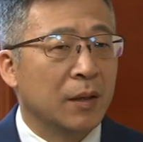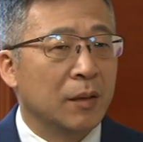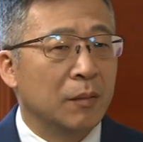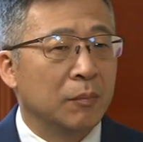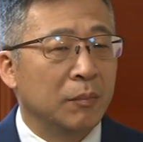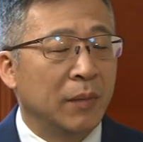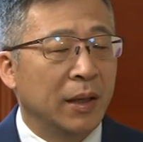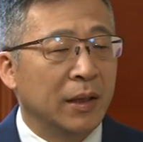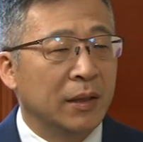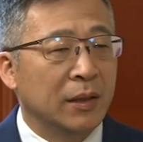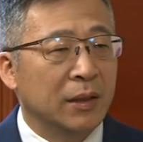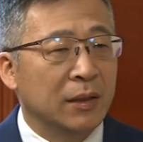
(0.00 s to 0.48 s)

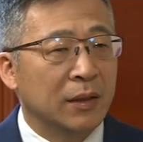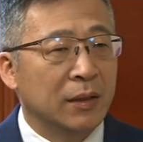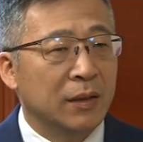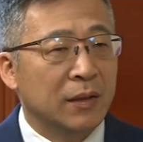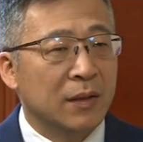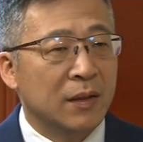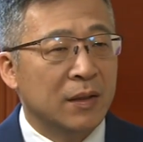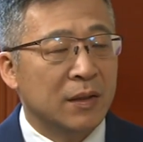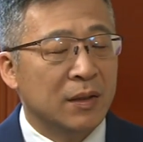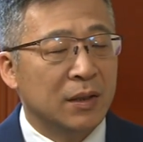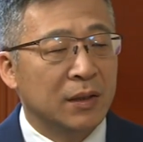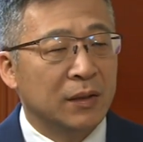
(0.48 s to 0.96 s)
many
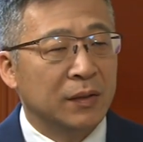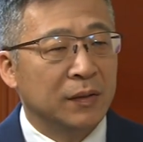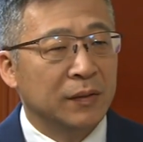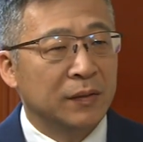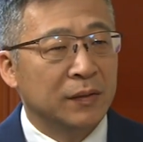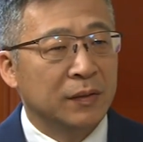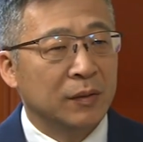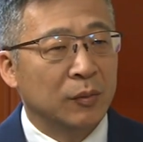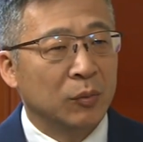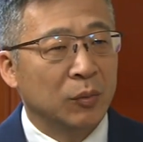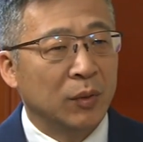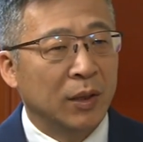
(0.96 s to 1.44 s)

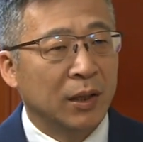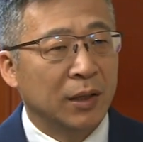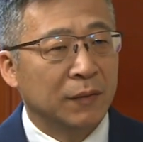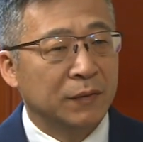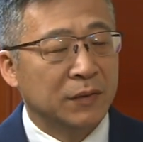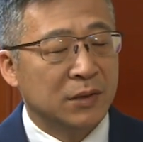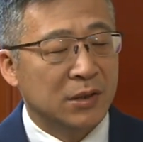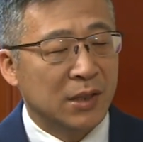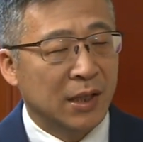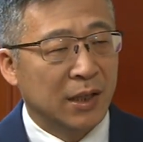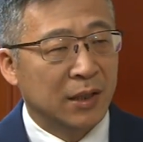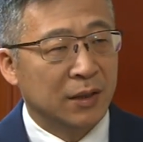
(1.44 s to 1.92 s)
things we
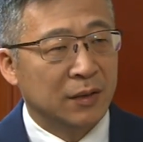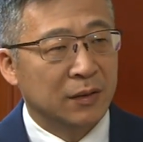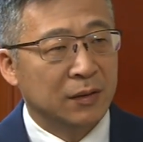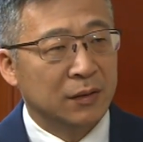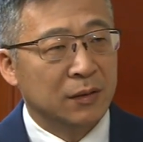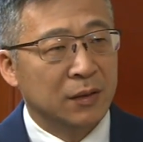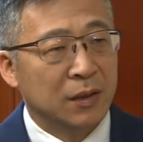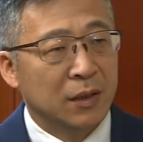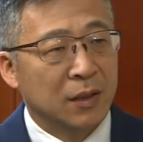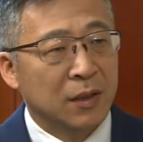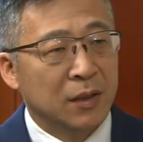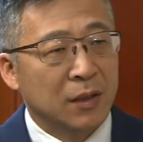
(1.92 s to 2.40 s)
have
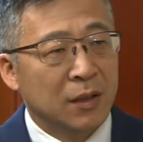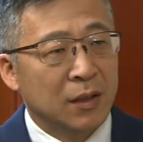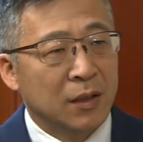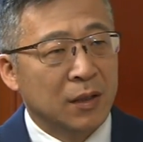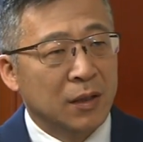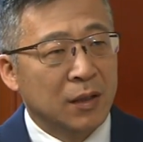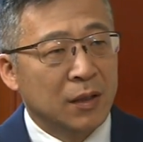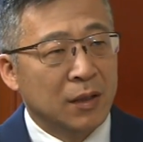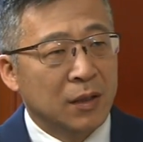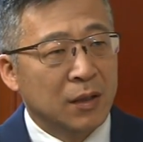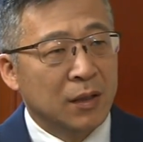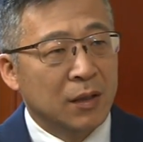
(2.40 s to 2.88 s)
done
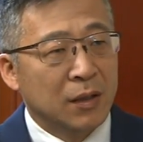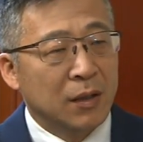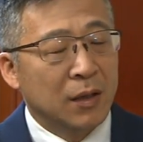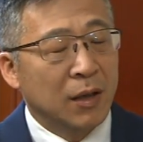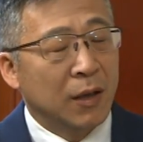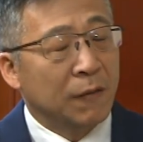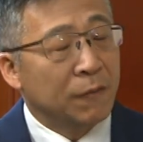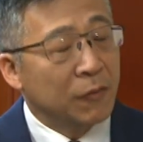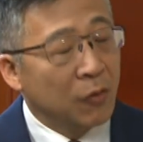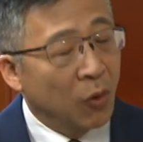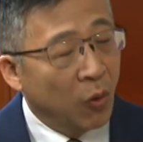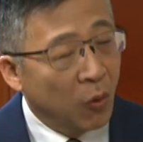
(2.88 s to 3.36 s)

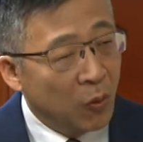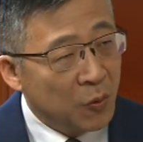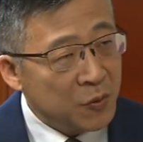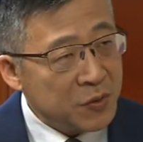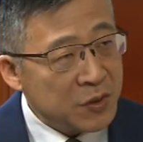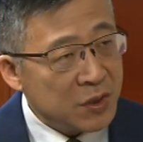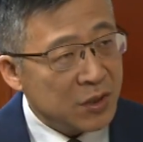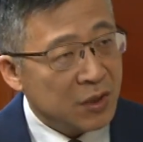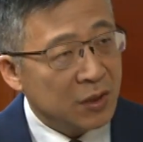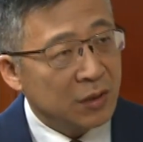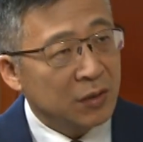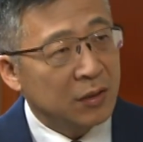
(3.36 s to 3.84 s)
have
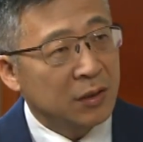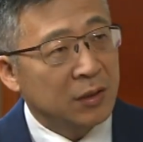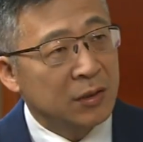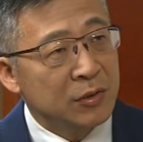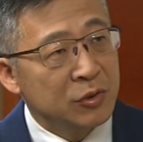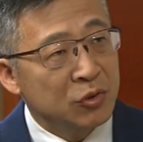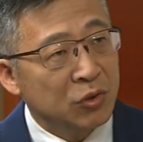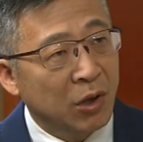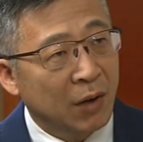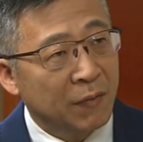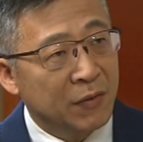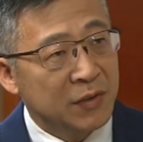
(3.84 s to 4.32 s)
caused uh,
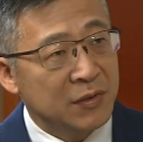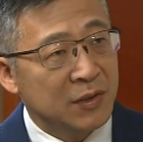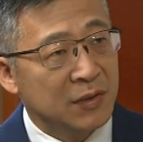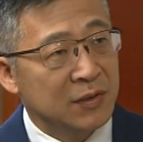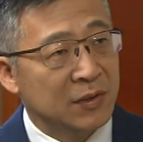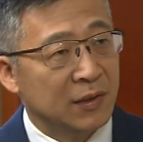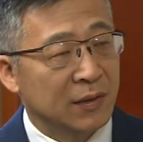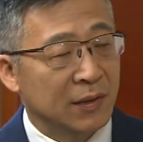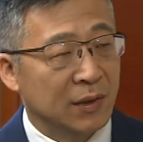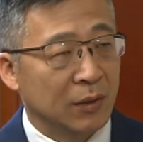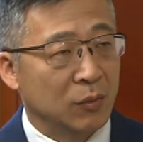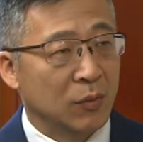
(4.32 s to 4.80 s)

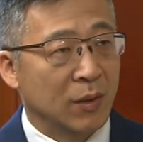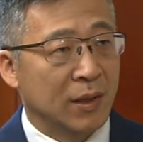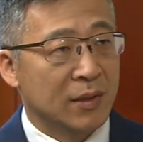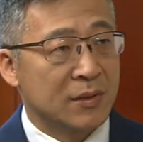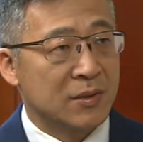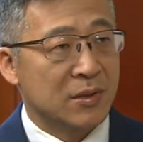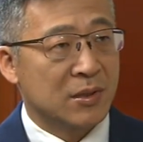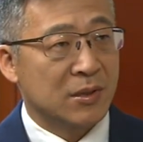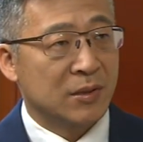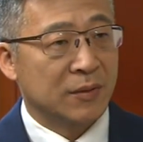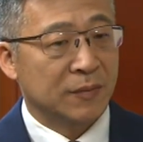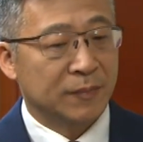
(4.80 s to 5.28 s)
controversies in the
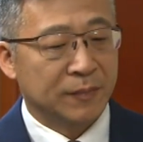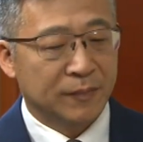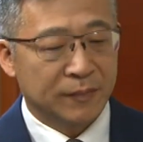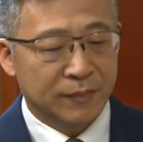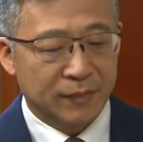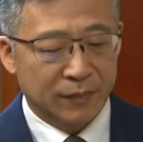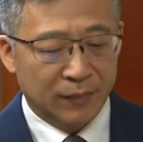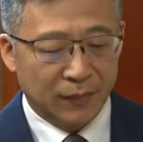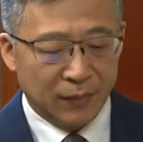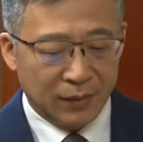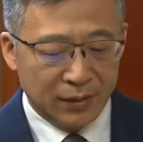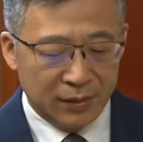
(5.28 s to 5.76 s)
West.
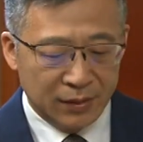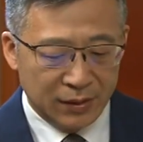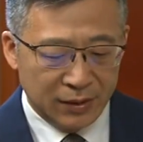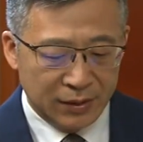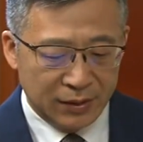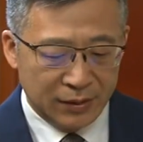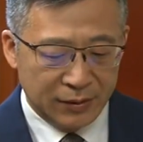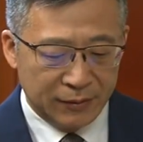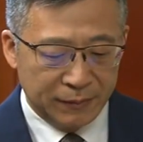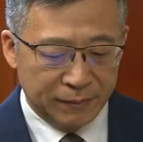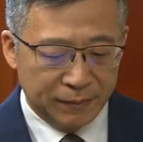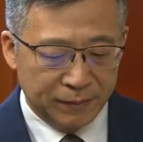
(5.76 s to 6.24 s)

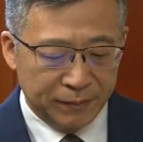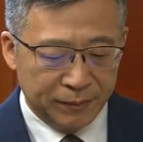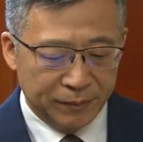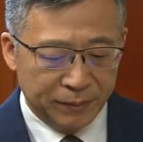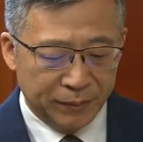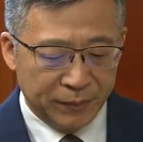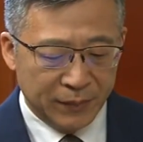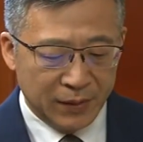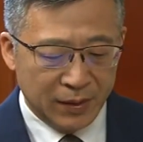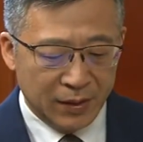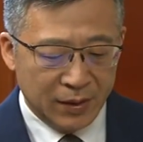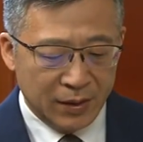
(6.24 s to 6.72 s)
Um,
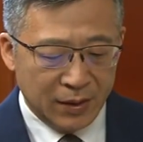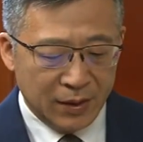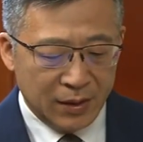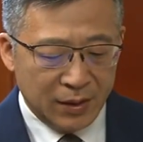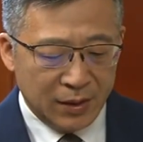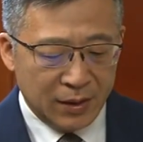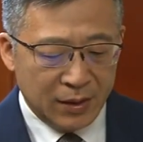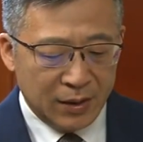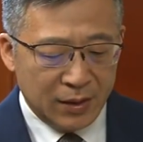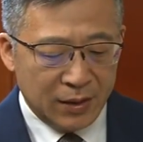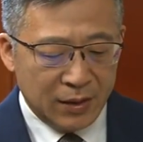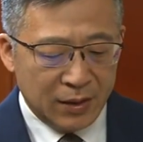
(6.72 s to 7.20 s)

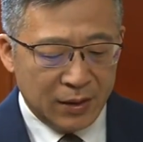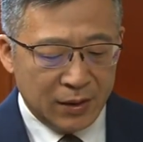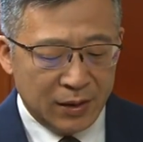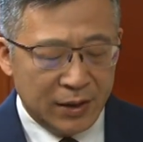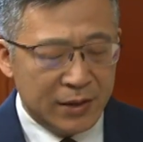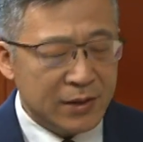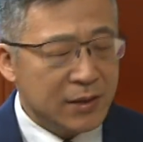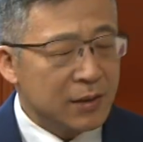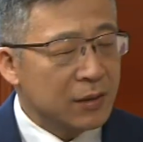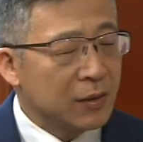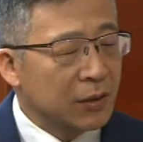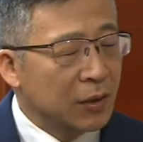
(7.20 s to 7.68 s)

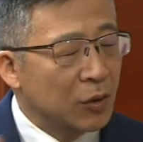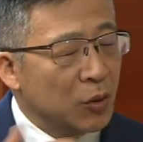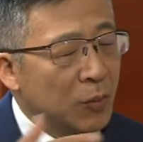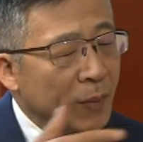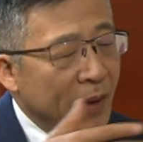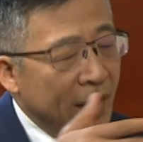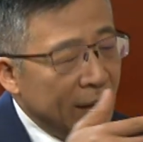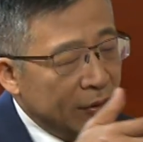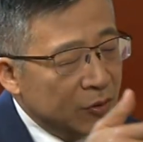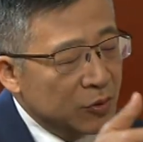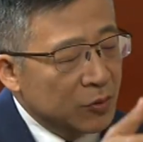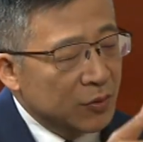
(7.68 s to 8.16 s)
let's uh, go
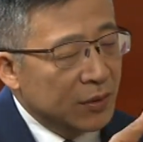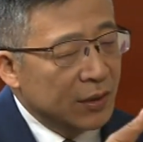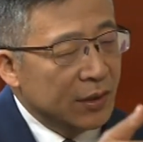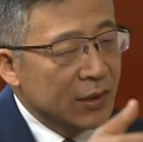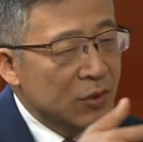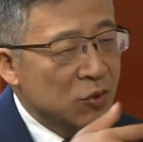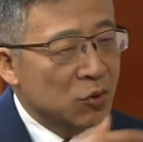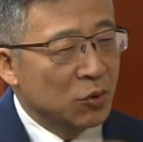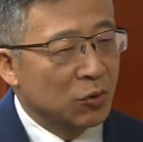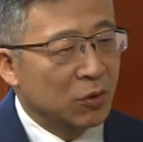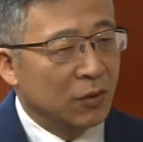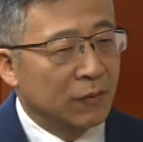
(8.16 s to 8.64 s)
back to the
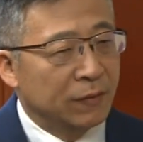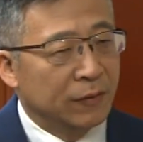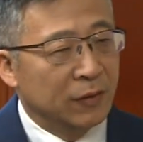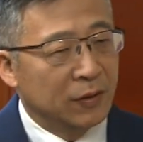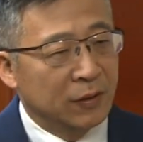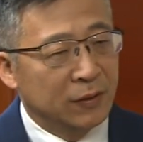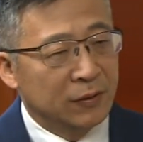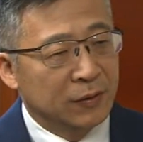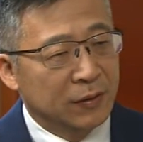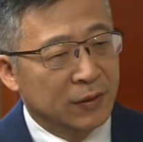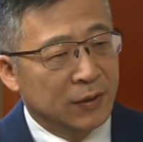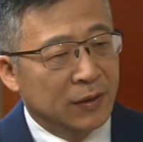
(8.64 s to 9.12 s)
issue of
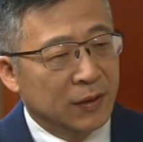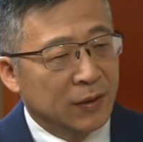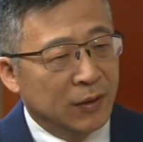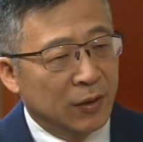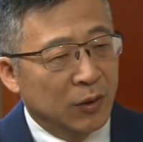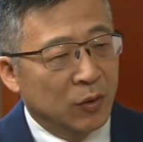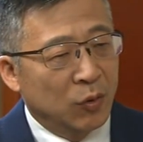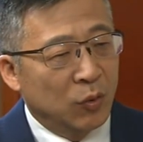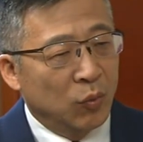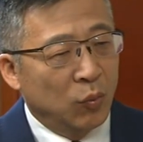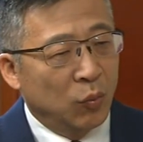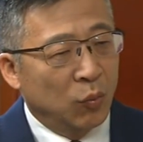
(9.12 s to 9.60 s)
uh,
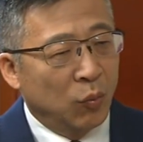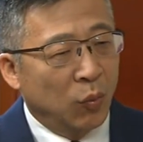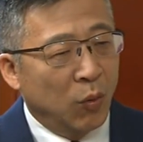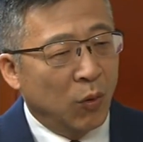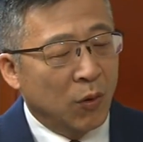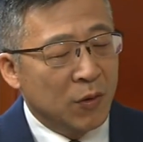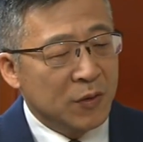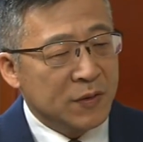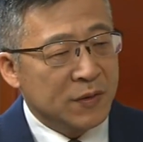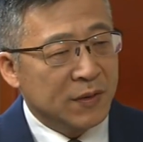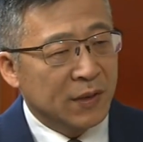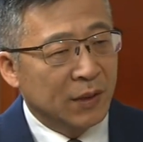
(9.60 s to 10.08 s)

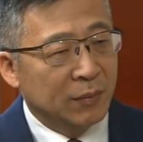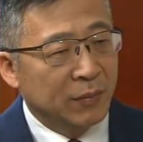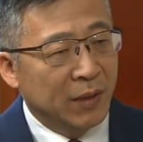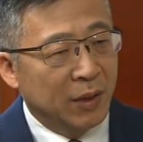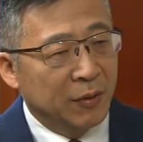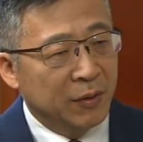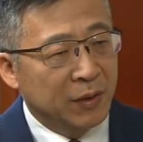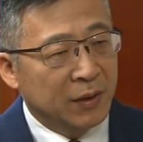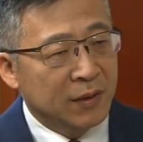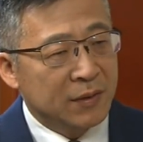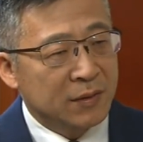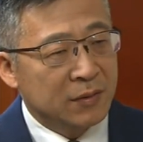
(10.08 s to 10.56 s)
wars
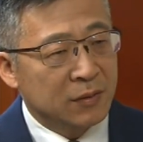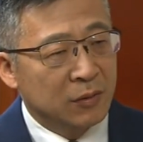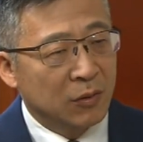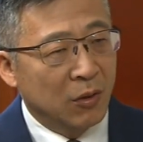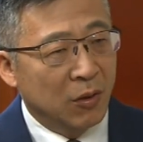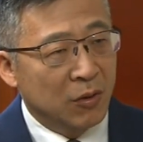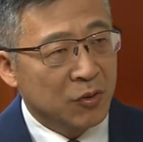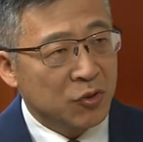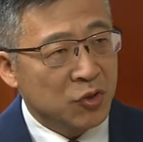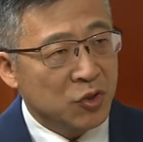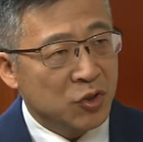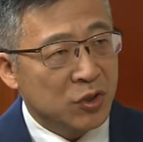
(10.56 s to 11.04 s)
Americans
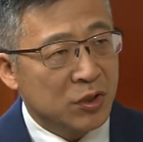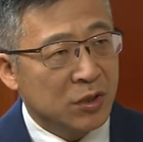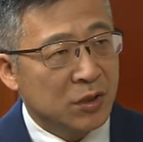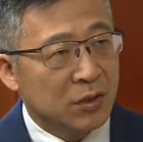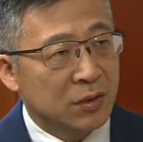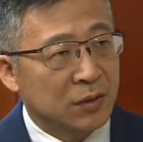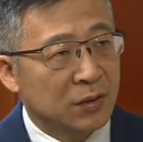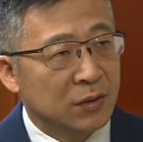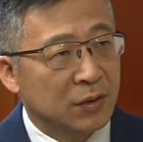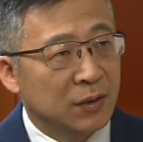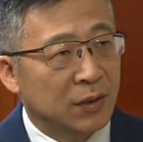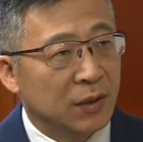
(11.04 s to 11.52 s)
launched
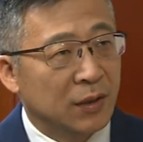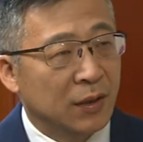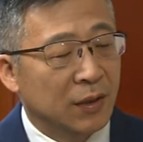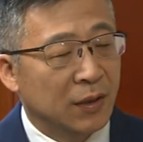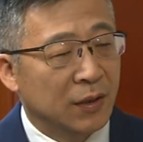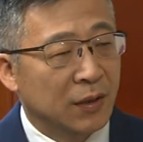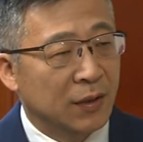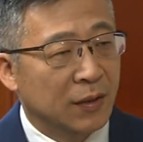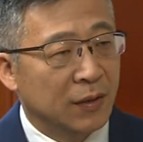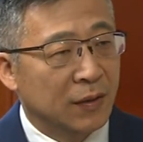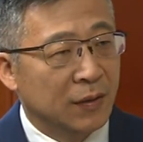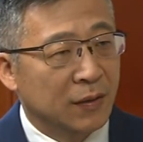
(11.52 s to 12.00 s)

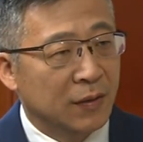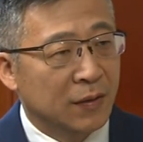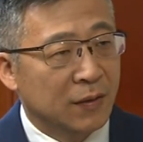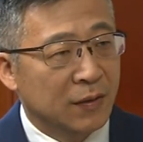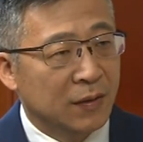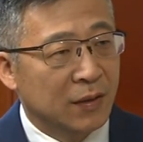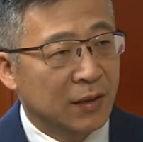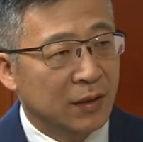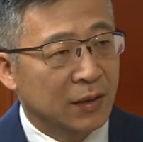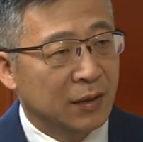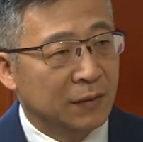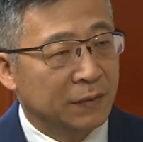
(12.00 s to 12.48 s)
uh,
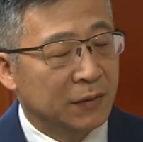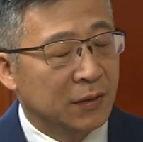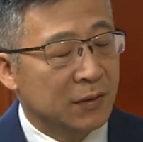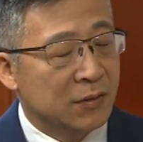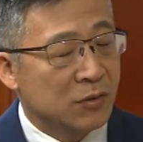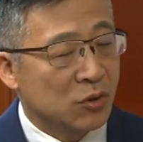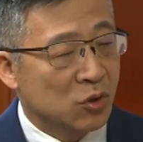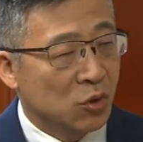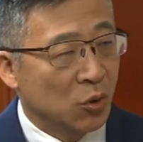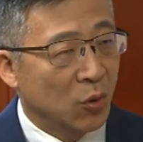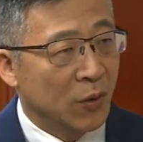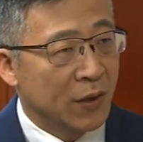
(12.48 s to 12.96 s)
that have
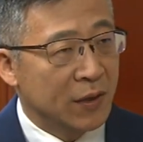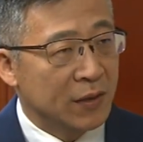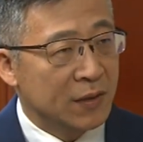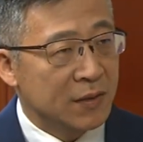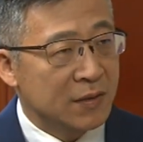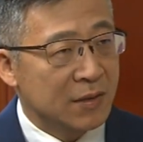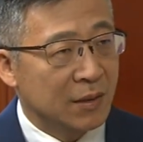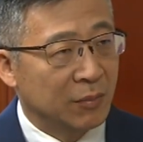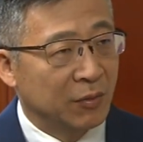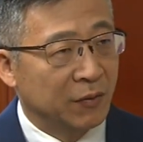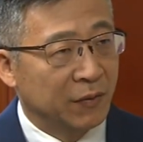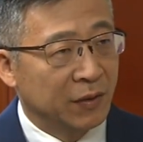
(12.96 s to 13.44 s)
destroyed
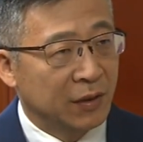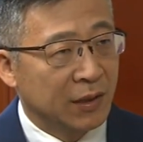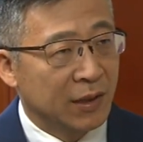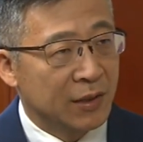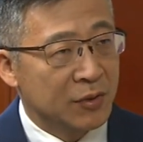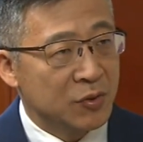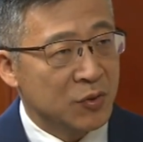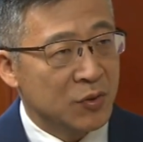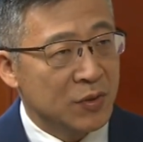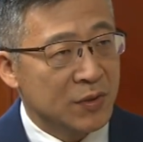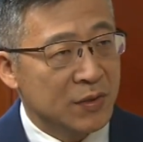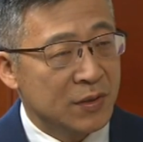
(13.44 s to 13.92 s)
some of the
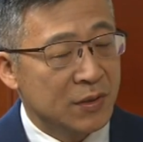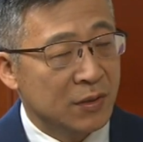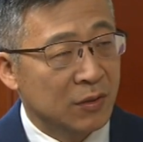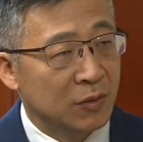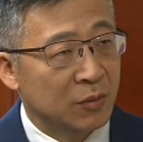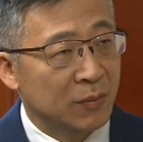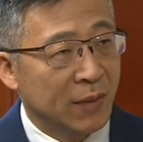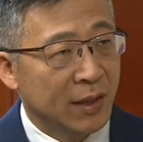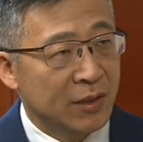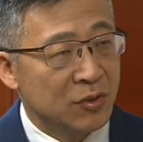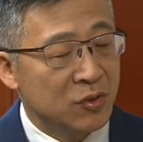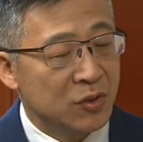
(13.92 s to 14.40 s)
countries you
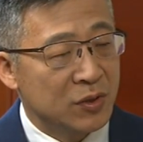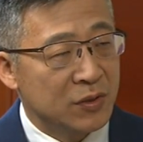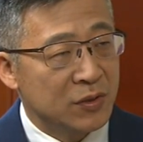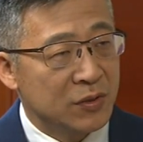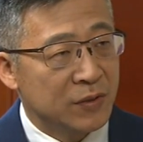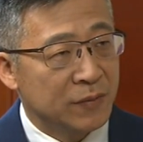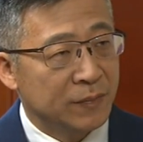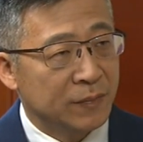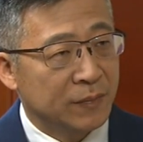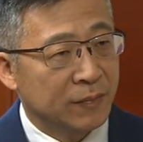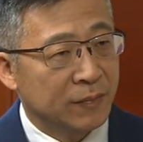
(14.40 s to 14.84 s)
mentioned.